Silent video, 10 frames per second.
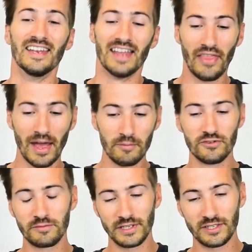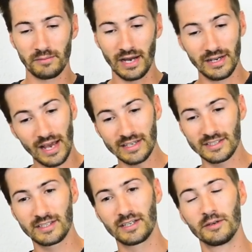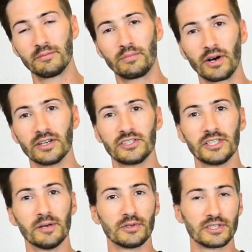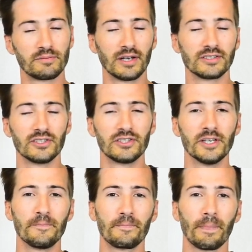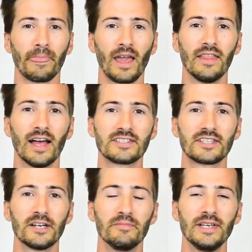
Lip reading: Now that moves me to my next partnership or sponsorship, and that's gonna